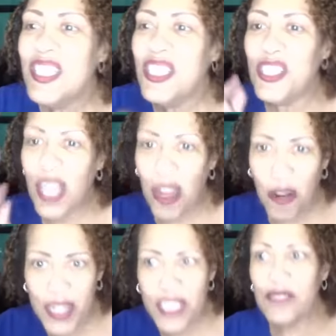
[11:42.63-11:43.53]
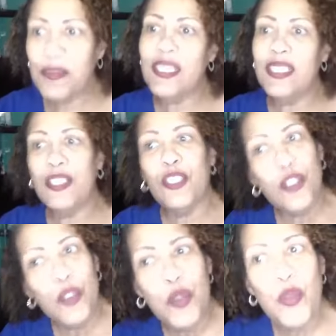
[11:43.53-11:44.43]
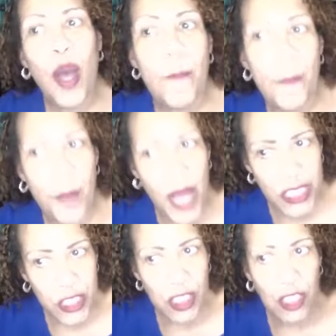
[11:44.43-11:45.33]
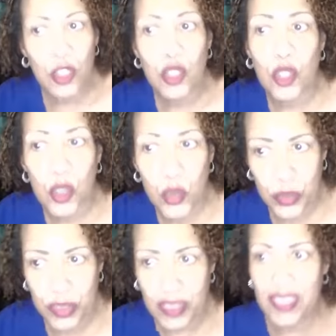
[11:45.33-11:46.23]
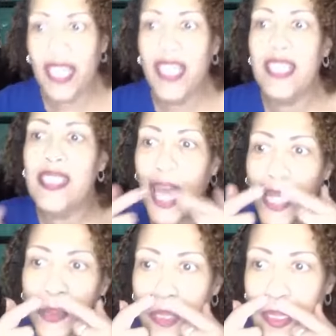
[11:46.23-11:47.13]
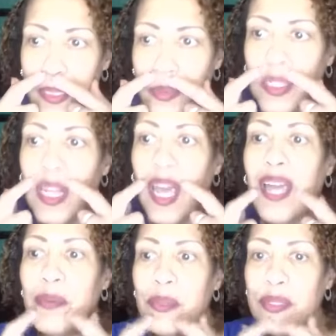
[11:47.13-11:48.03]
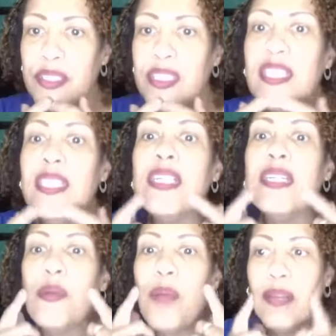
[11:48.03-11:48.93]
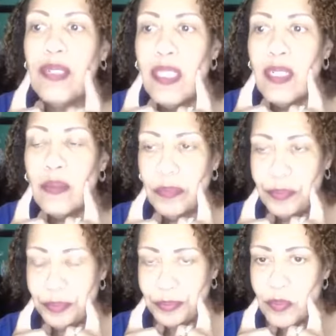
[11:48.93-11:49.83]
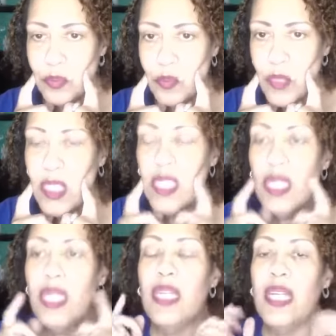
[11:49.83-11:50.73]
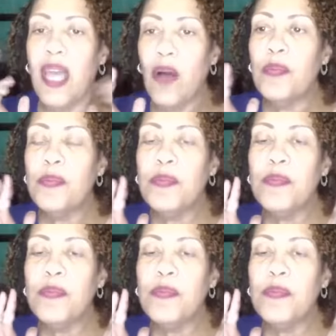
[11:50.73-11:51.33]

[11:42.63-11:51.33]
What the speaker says: Sharen, you've been eating too much gluten. And that is when I will see it around here. Now,